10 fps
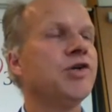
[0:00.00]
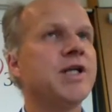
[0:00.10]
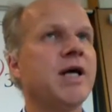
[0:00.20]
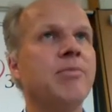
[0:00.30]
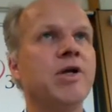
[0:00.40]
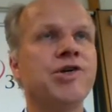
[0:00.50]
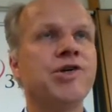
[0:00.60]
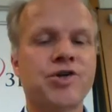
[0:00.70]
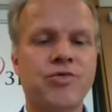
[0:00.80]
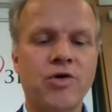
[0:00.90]
establish a
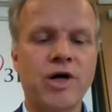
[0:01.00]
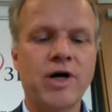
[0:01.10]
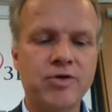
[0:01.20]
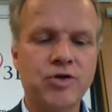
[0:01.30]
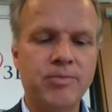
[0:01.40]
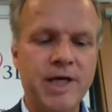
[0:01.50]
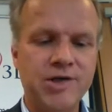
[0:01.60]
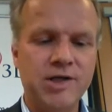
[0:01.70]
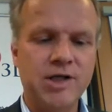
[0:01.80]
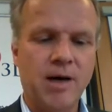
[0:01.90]
stronger capital
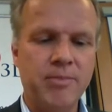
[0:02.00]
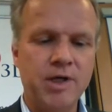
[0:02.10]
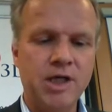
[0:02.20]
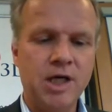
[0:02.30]
base in the company.